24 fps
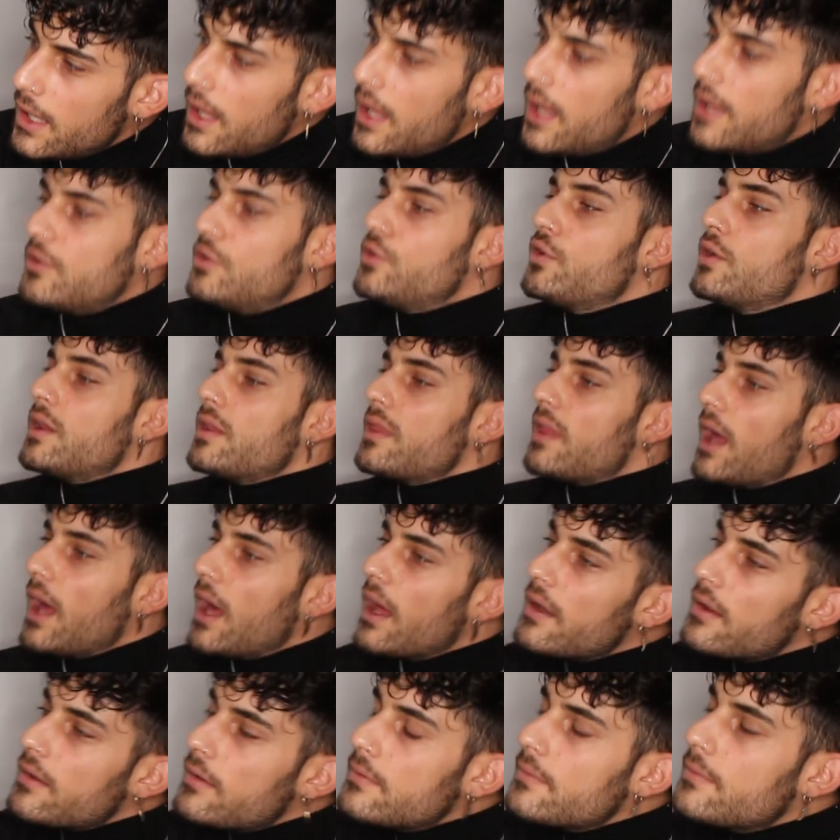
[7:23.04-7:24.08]
and doing
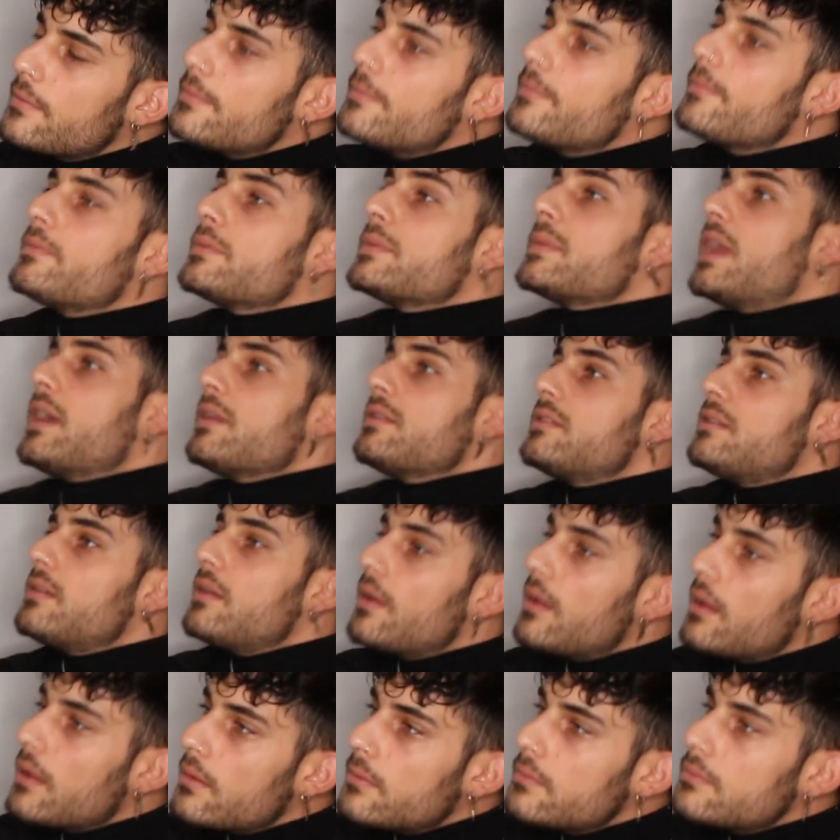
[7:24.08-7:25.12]
that
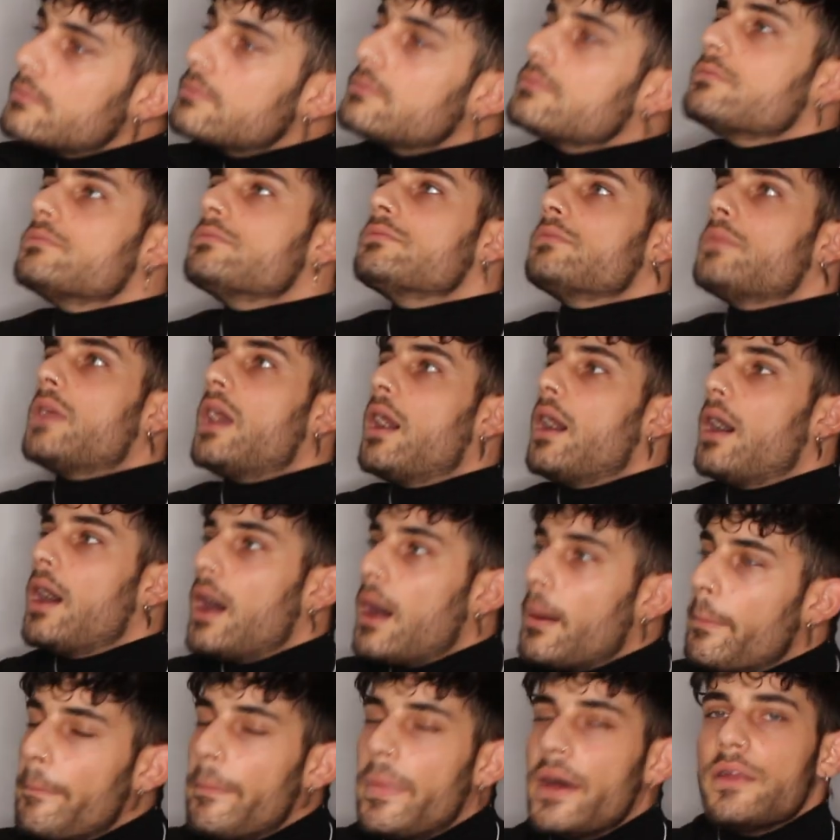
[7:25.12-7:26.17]
until
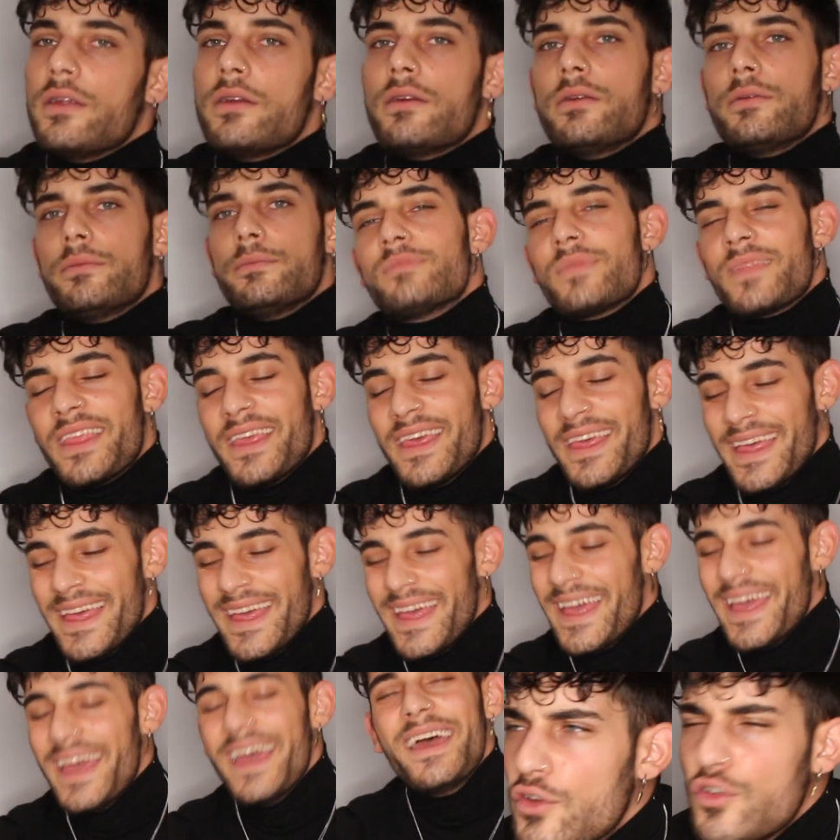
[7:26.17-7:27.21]
I'm better.
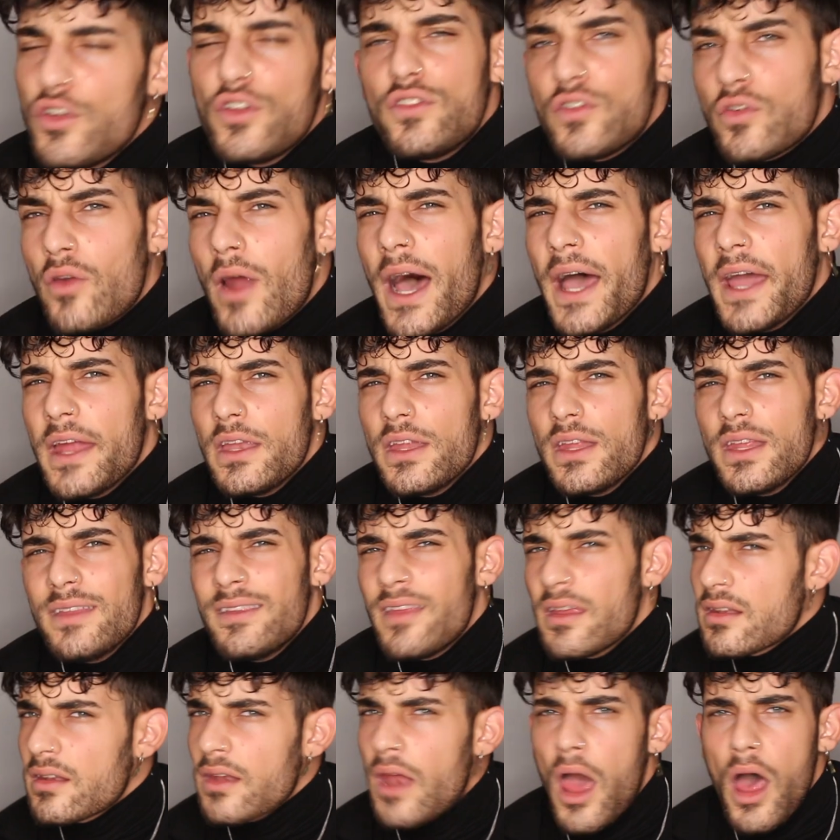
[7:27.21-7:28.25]
You should try it. It
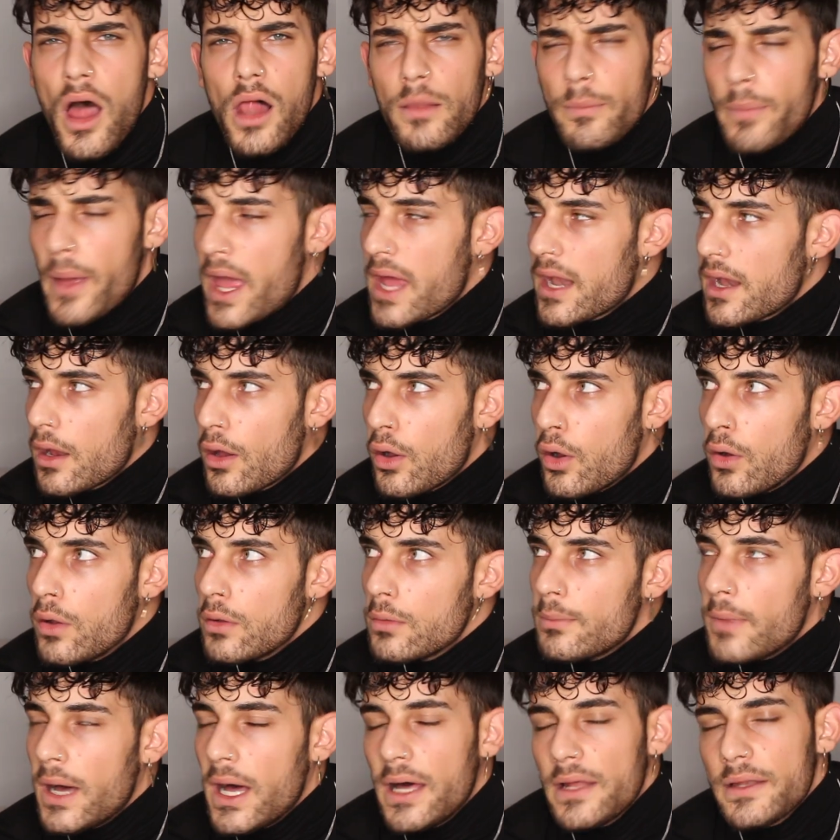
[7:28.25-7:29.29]
doesn't help at all,
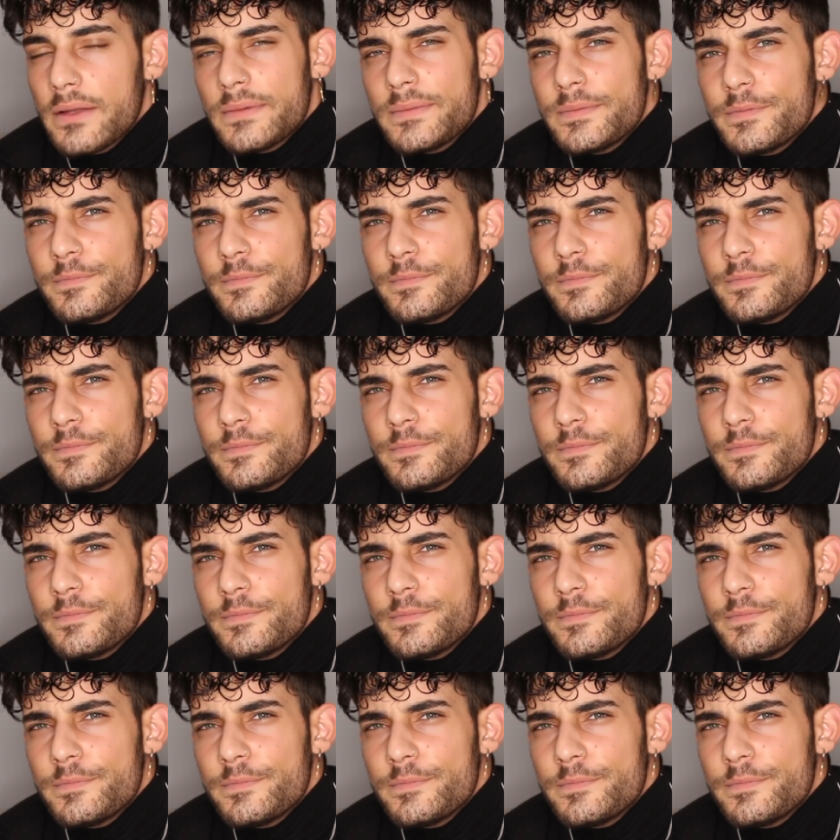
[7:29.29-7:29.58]
but